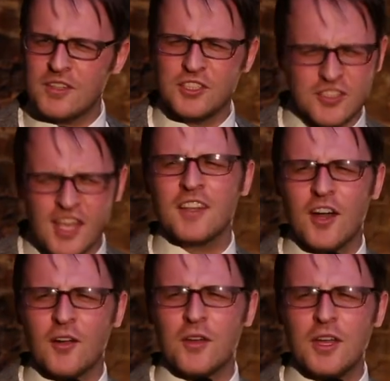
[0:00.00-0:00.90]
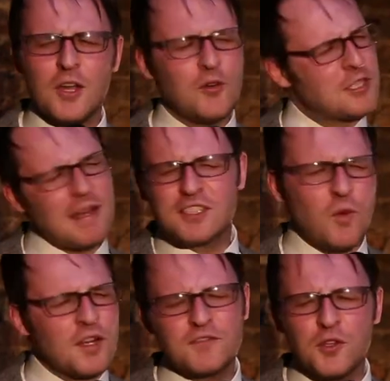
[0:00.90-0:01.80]
She said no, which makes her
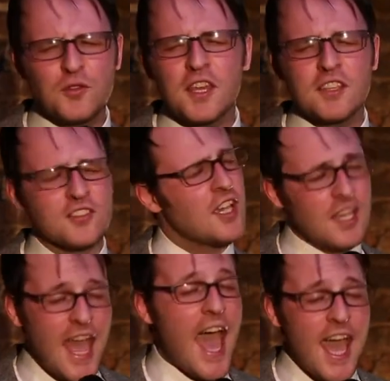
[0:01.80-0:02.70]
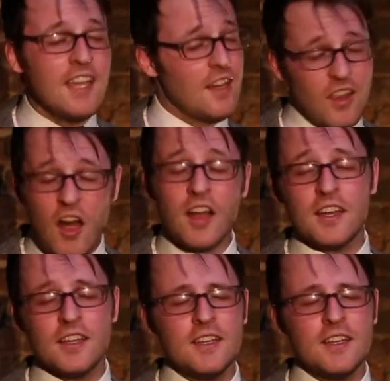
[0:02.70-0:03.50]
one of two things: a, a liar,